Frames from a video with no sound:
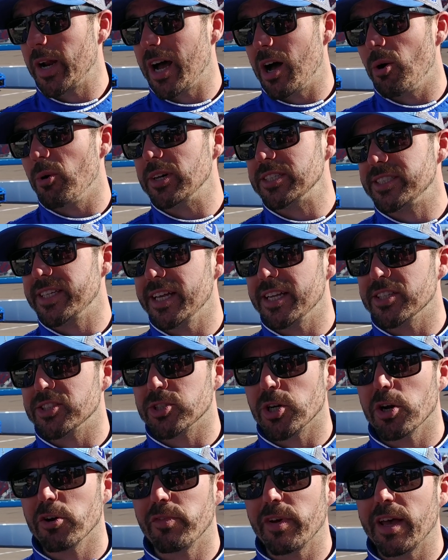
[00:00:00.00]
I always didn't
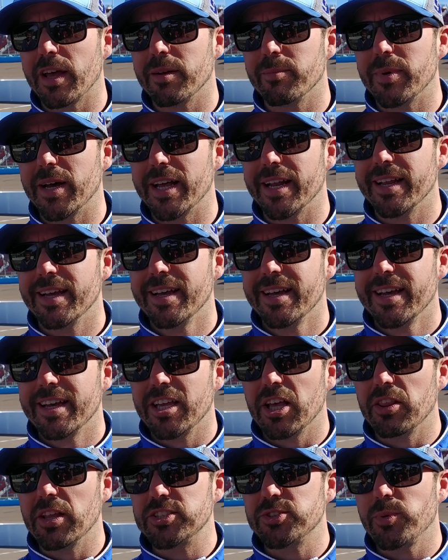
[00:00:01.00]
deserve it. But
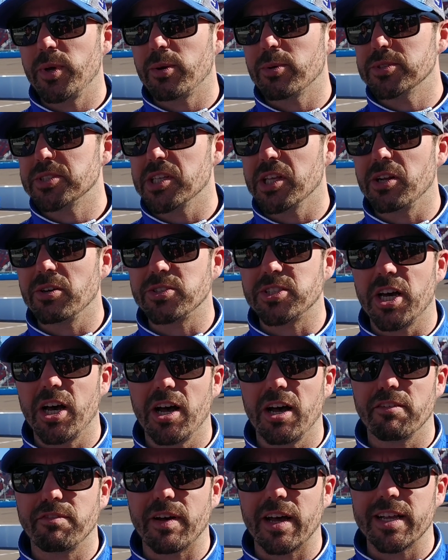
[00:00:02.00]
this week was a little
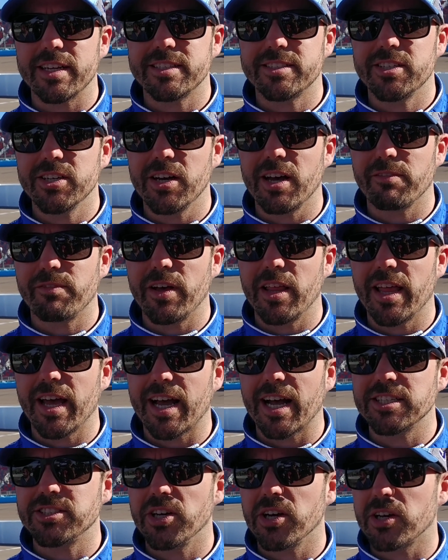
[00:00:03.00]
tough. I felt
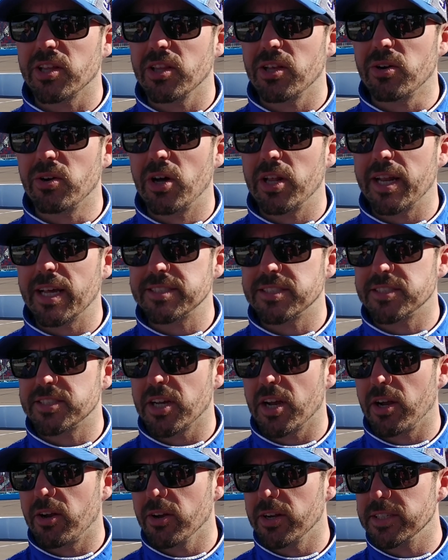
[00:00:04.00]
like I took a little
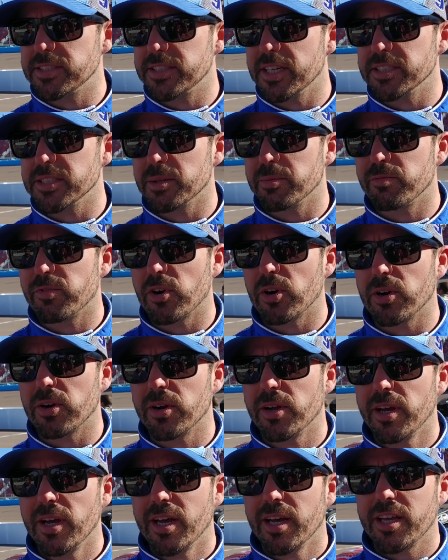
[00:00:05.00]
unnecessary criticism for
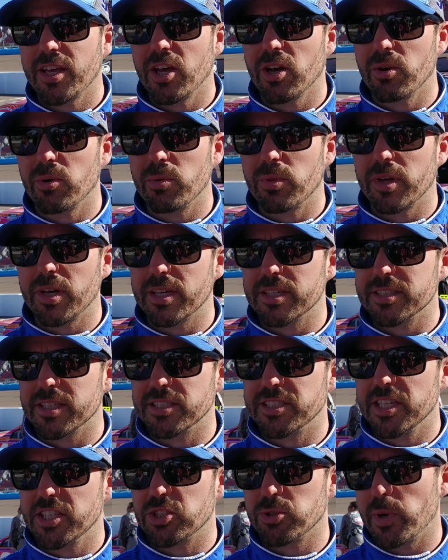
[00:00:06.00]

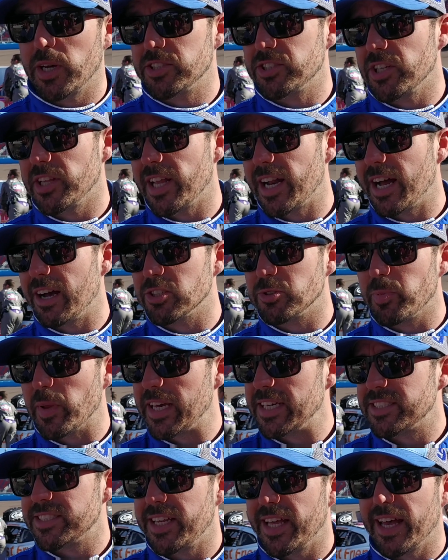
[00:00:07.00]
the situation that I was
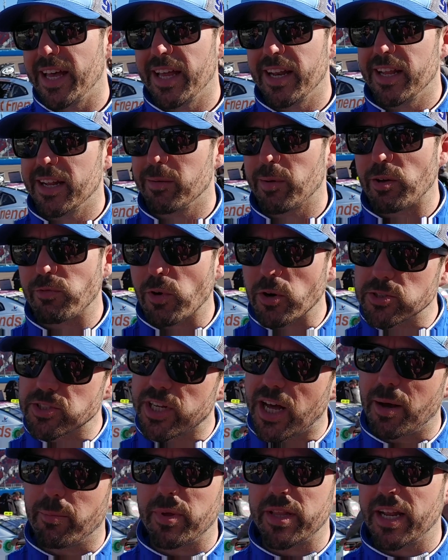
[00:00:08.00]
placed in, and my first
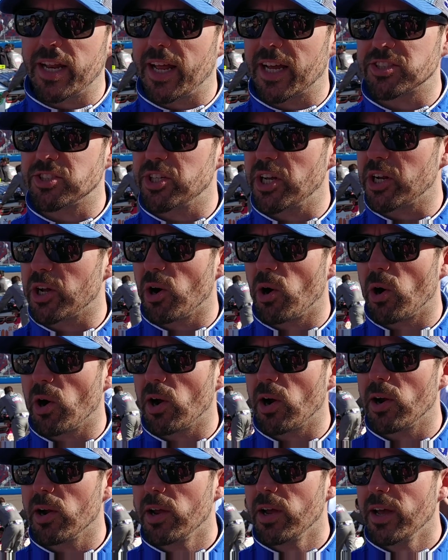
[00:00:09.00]
time in the next gen
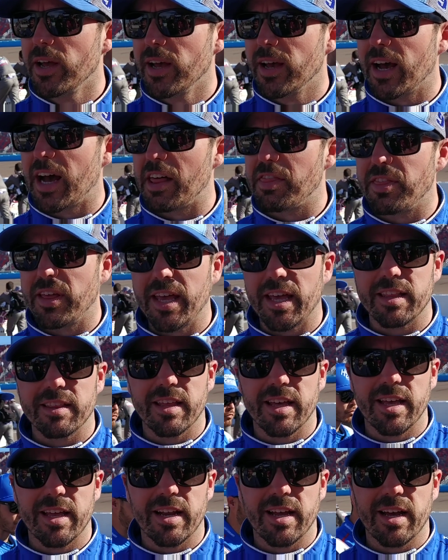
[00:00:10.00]
car. I think
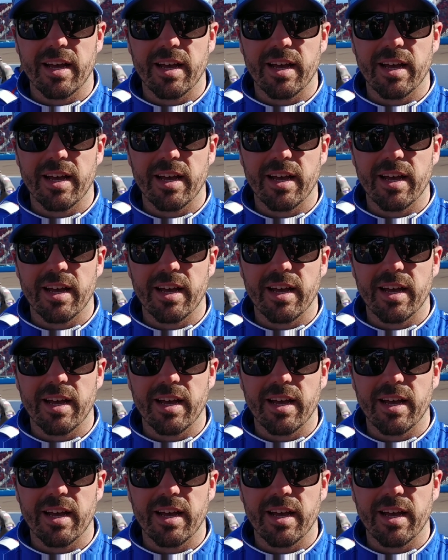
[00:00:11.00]
that